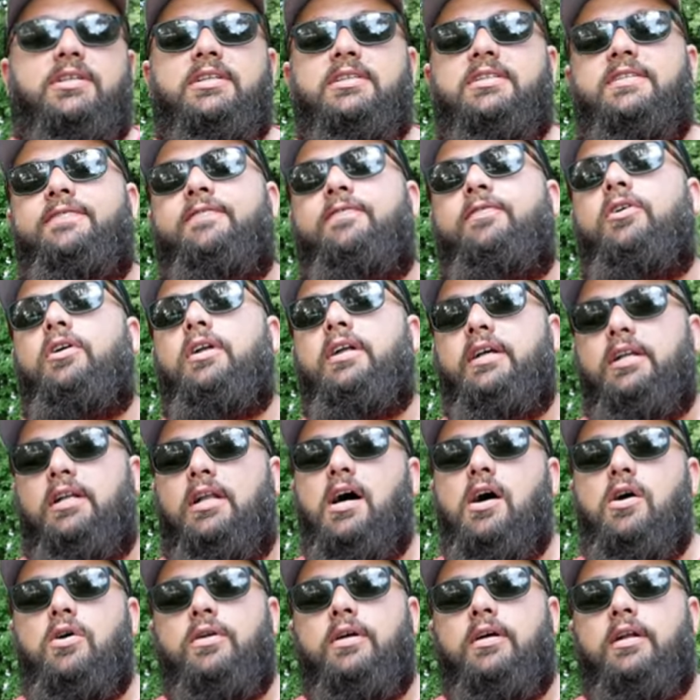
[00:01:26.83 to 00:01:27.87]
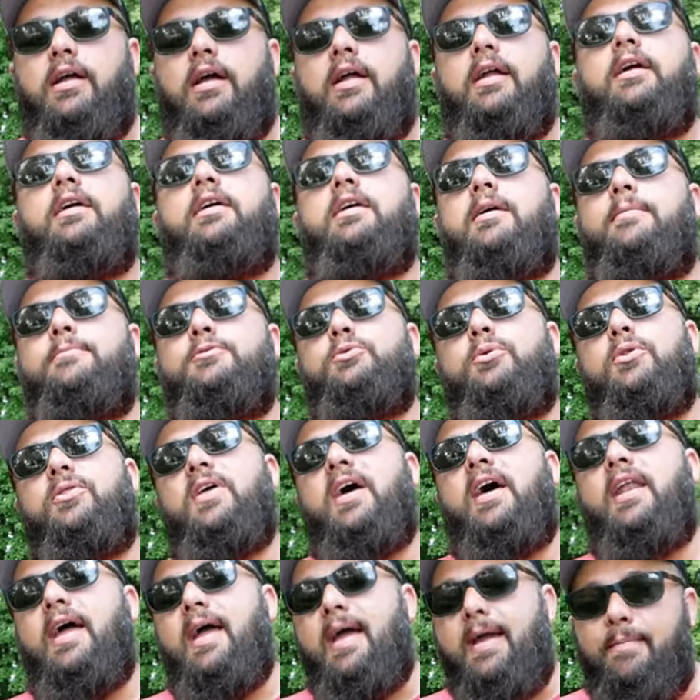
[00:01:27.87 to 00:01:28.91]
it's fully loaded and it comes with
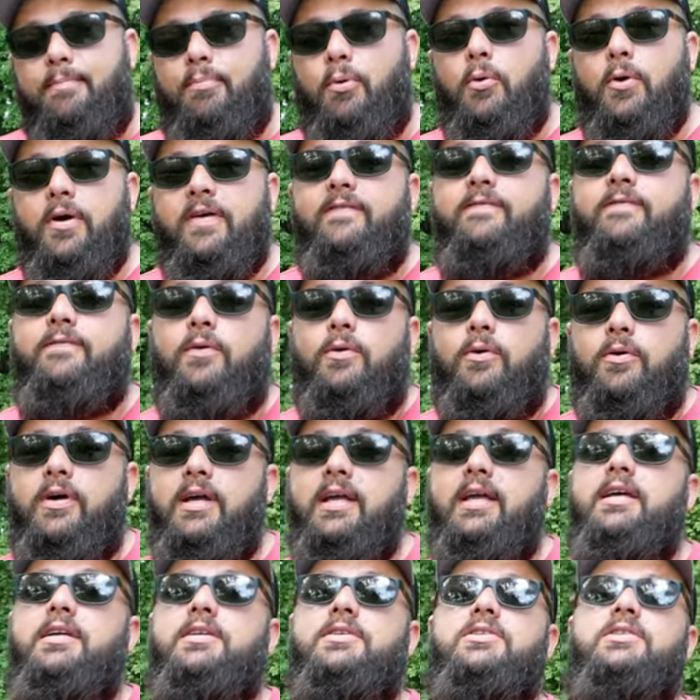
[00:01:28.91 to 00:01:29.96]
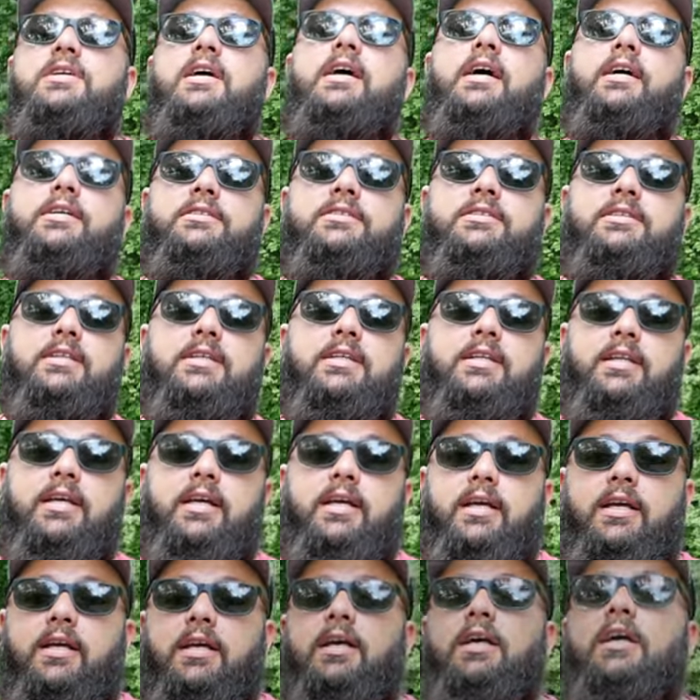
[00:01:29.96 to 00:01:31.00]
that 8.4 inch
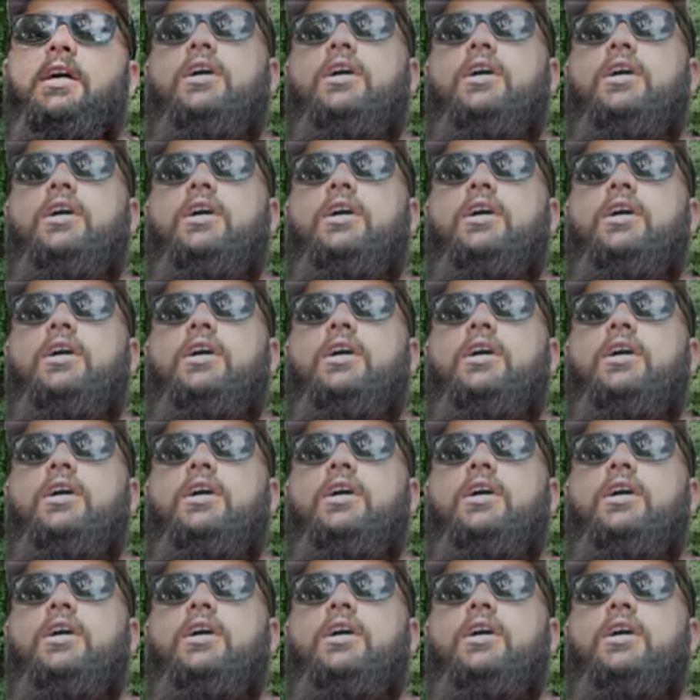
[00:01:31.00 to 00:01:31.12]
LCD.